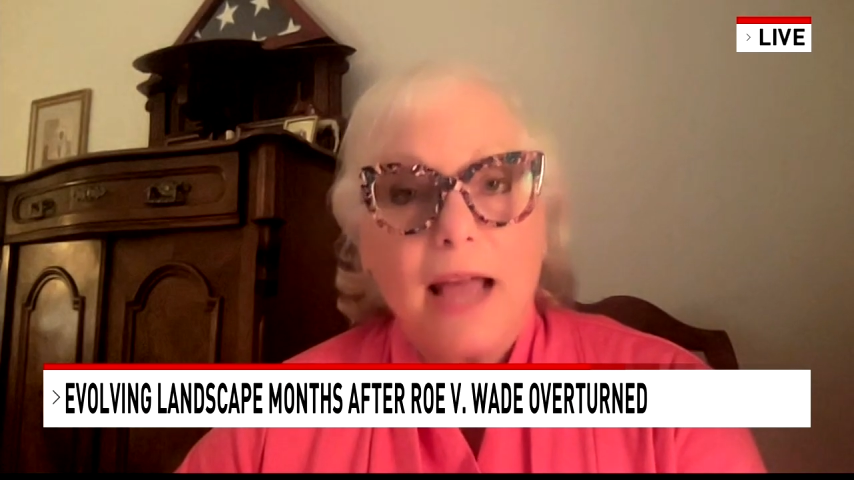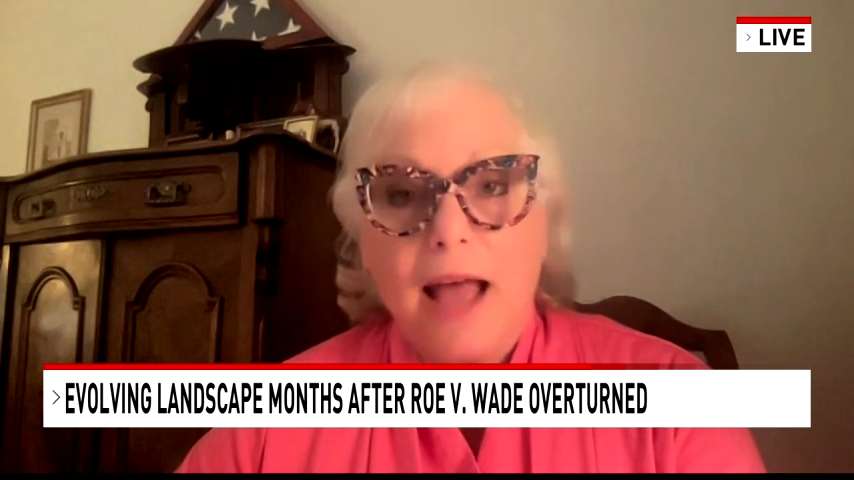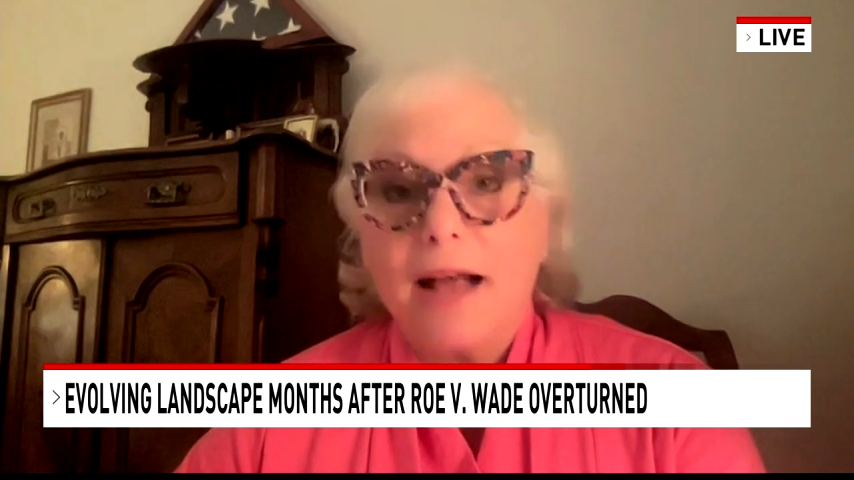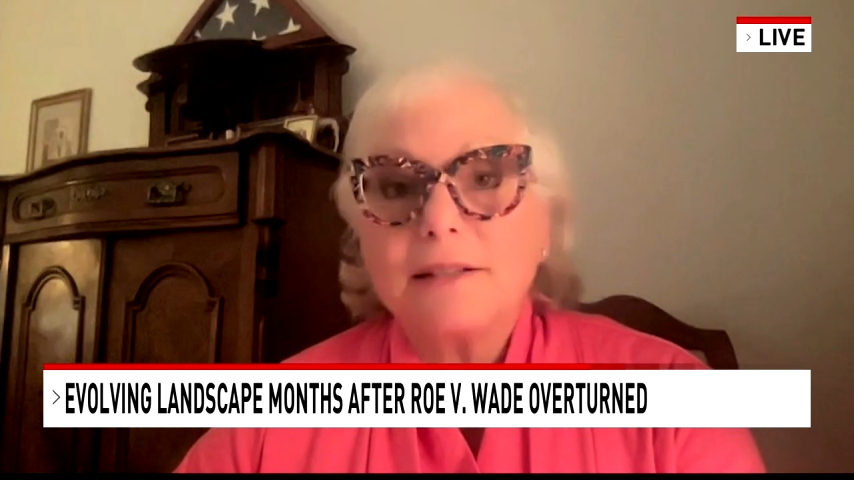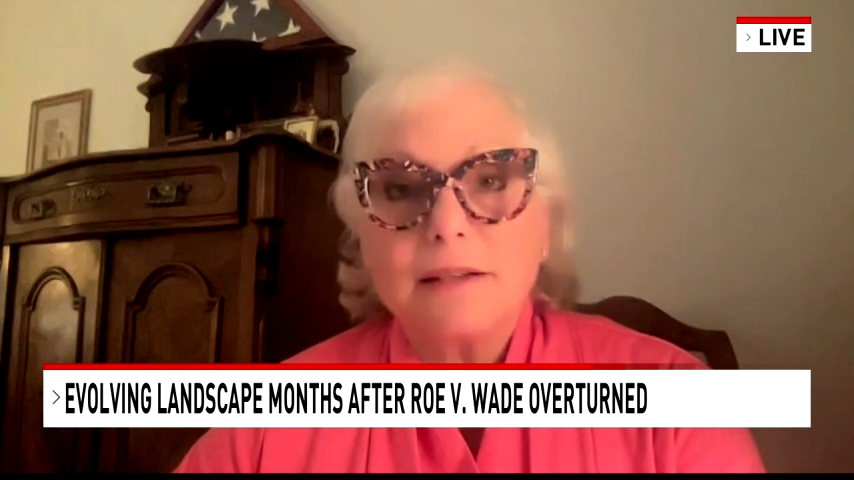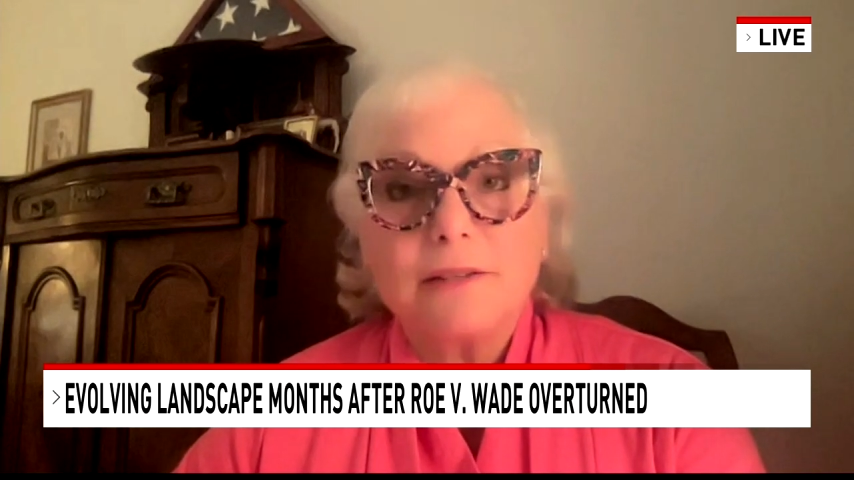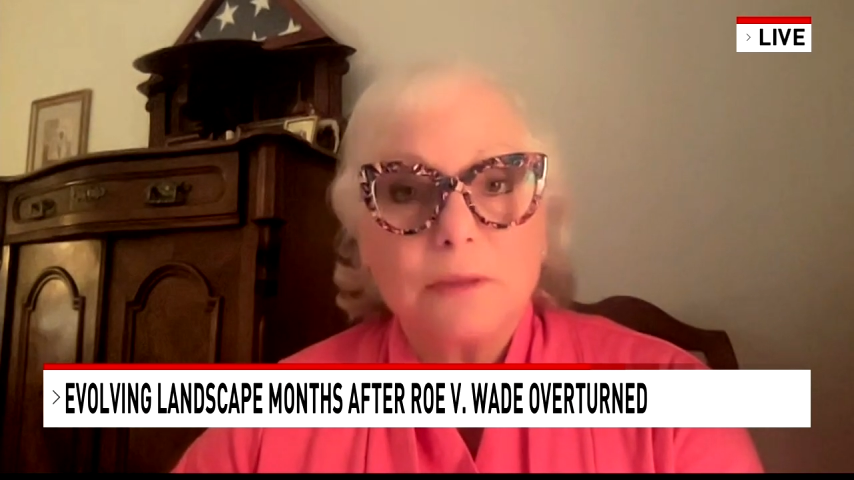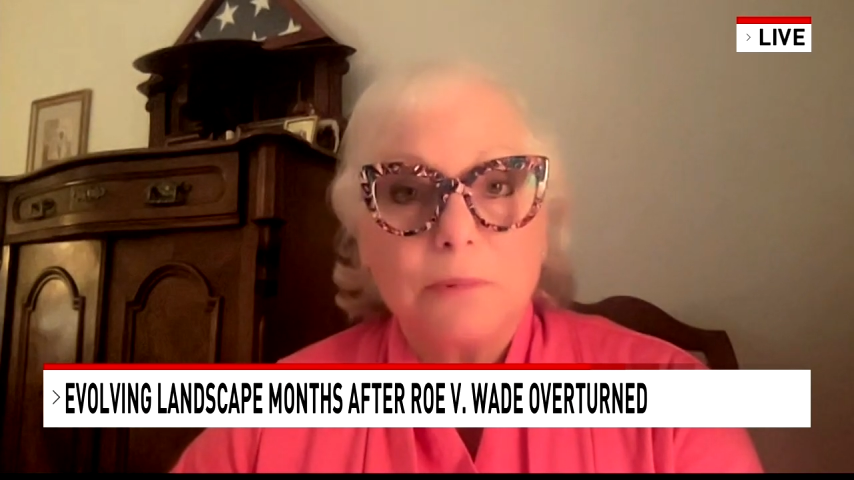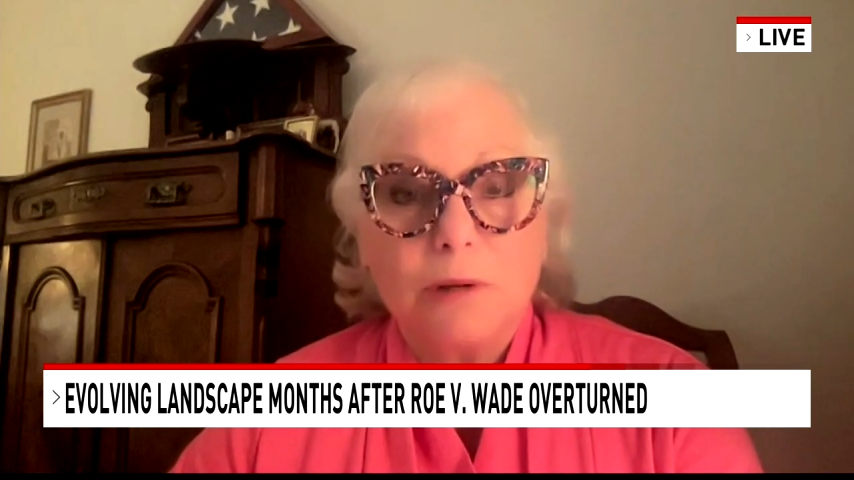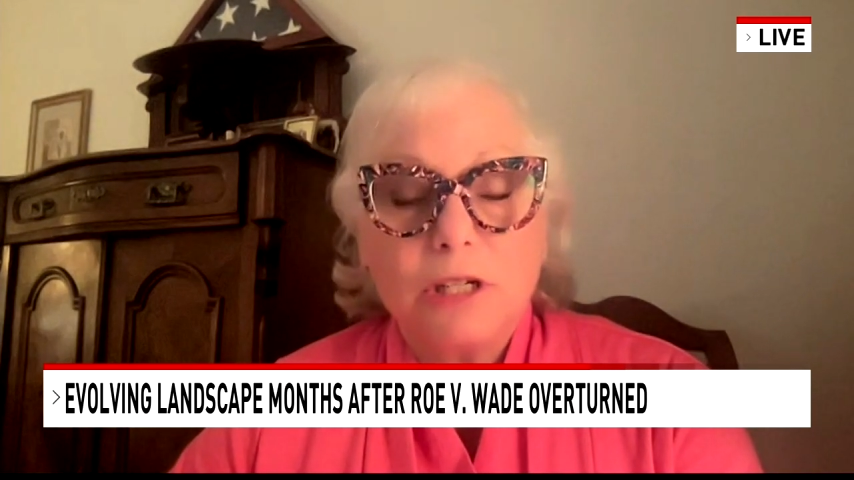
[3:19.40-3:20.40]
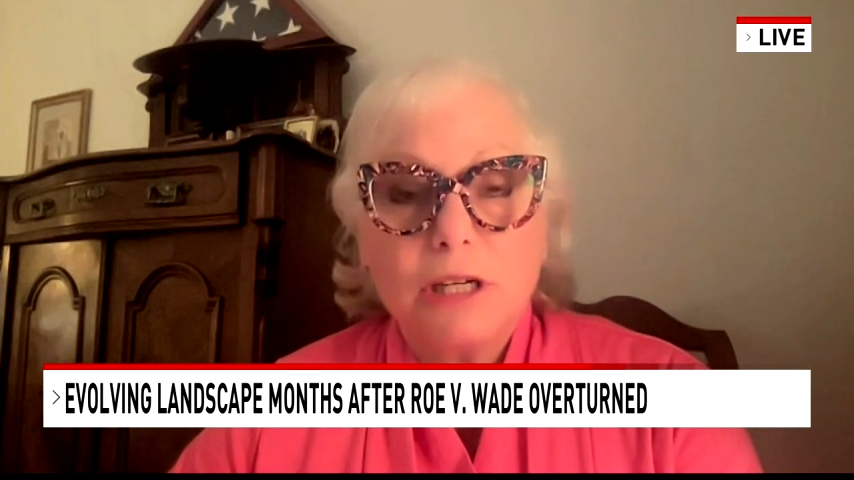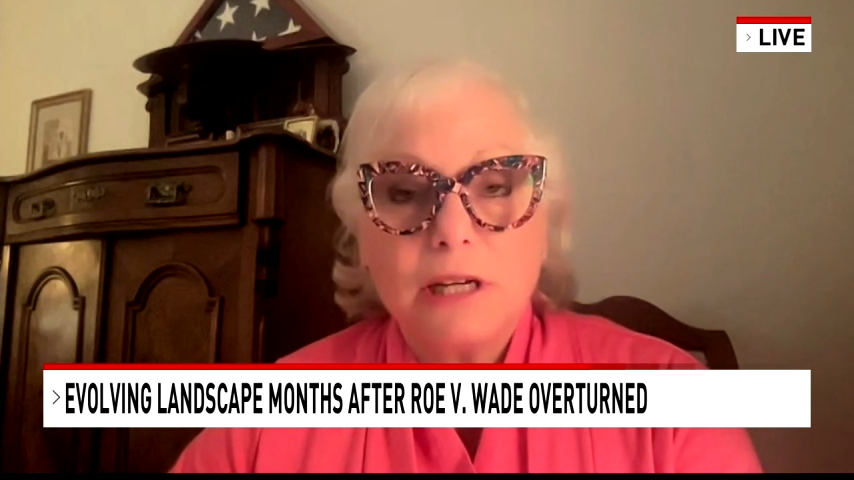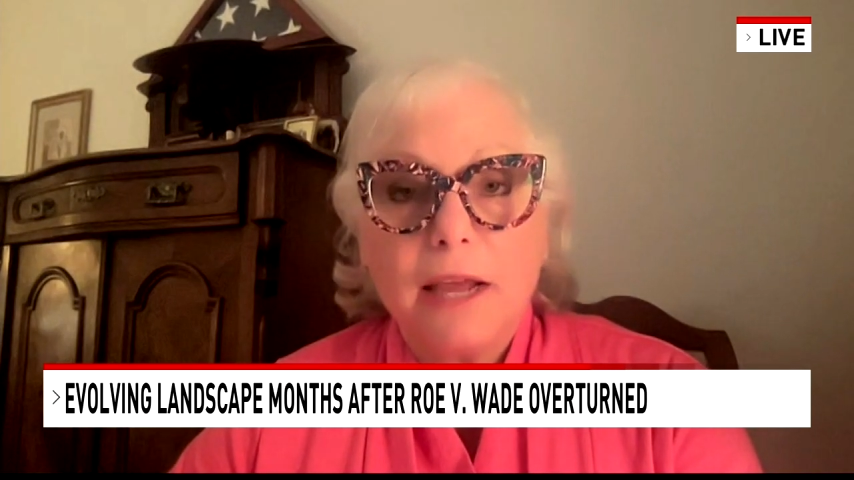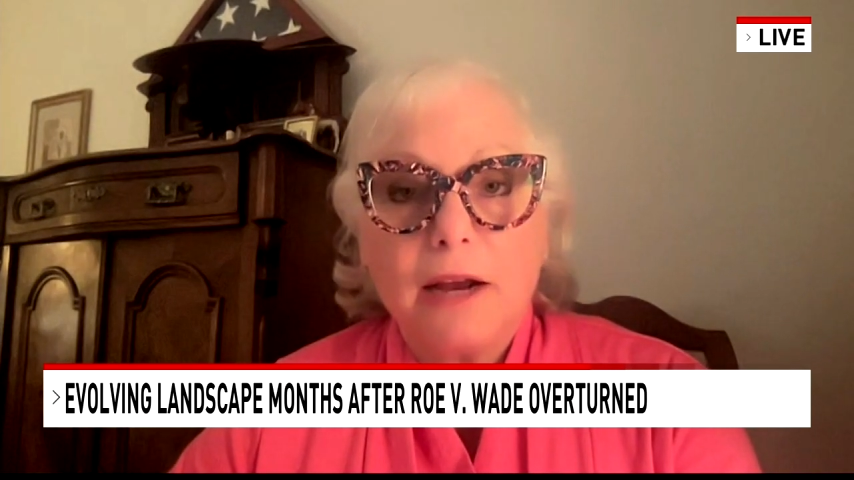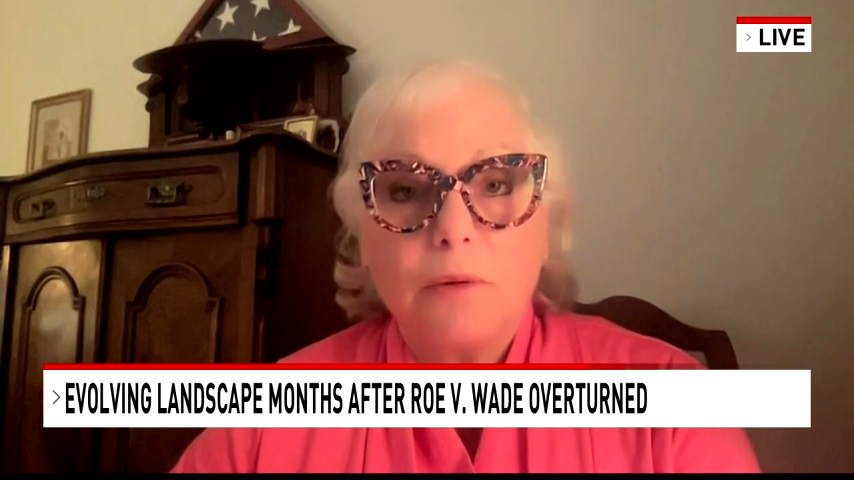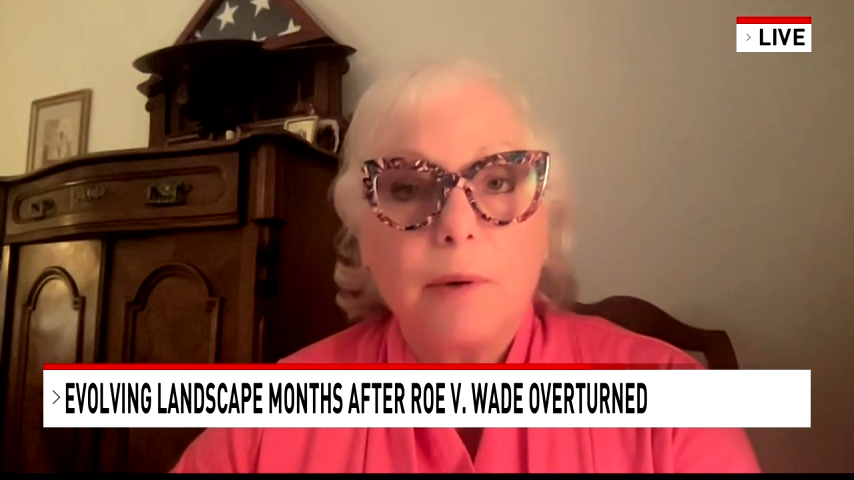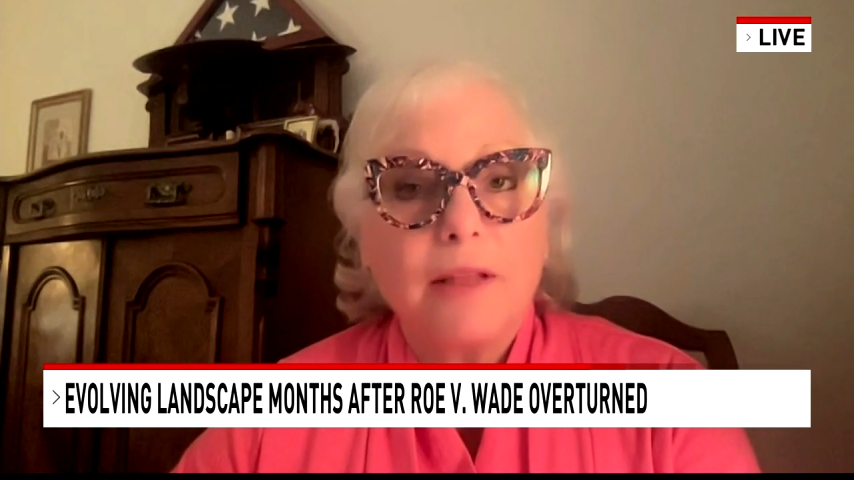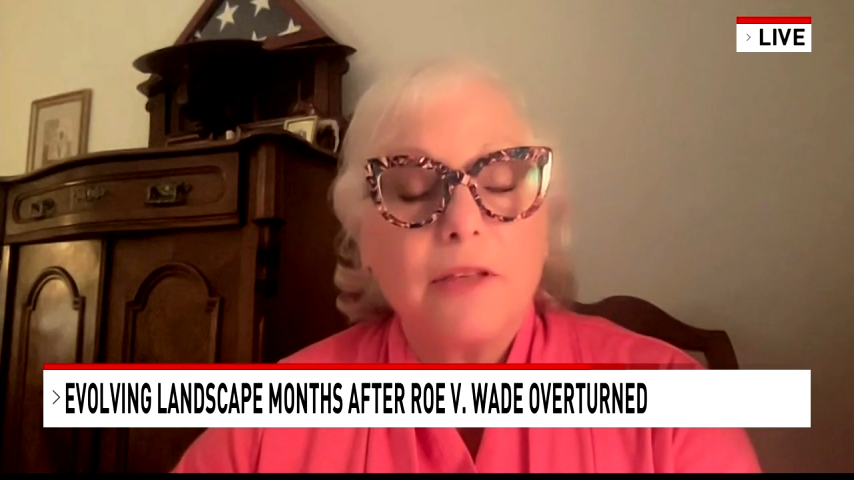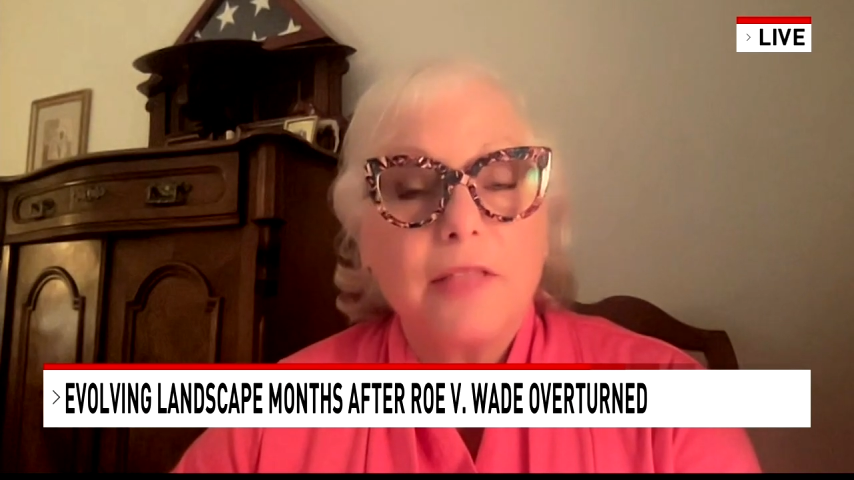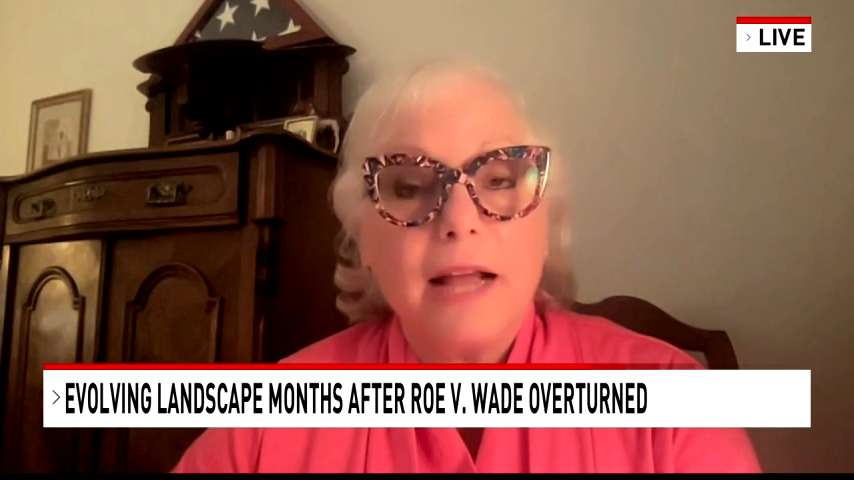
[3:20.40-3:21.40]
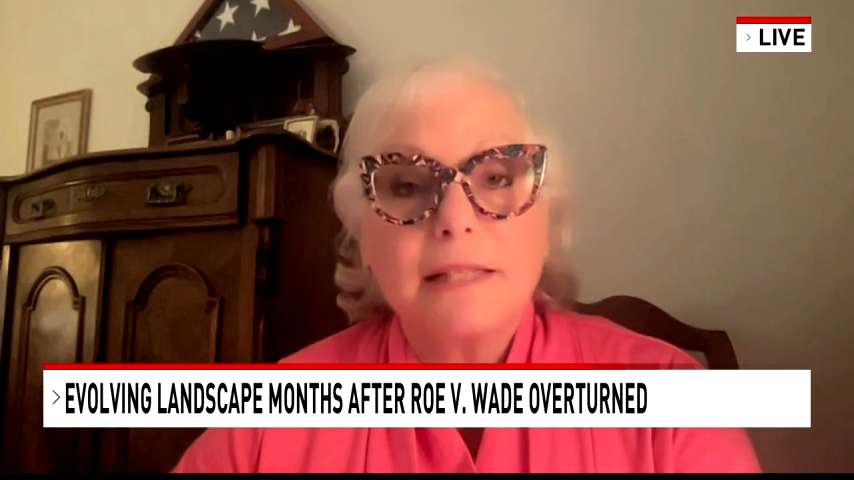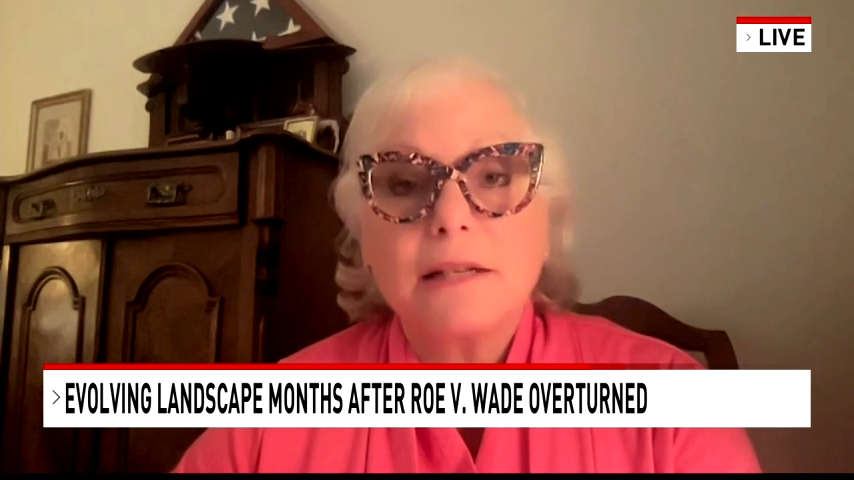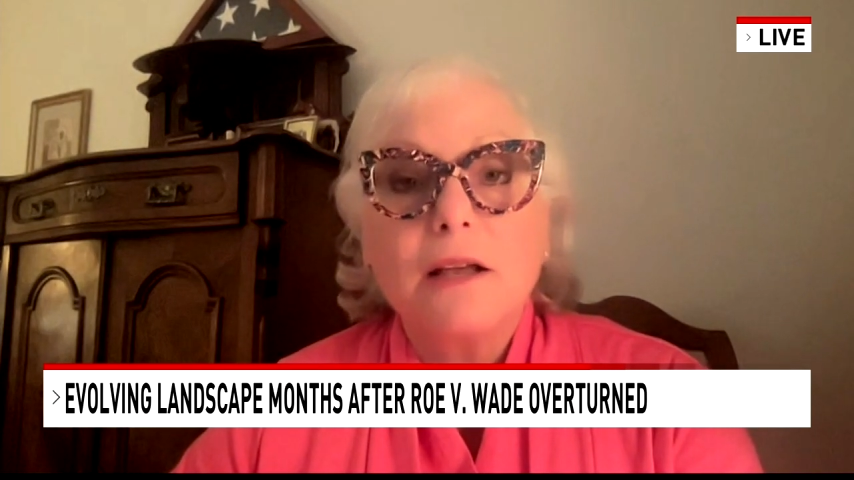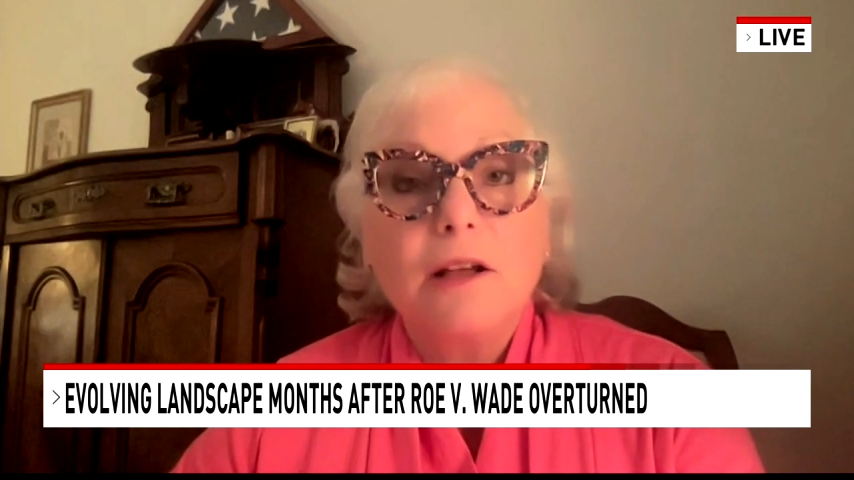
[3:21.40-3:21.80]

access abortion care, whether that's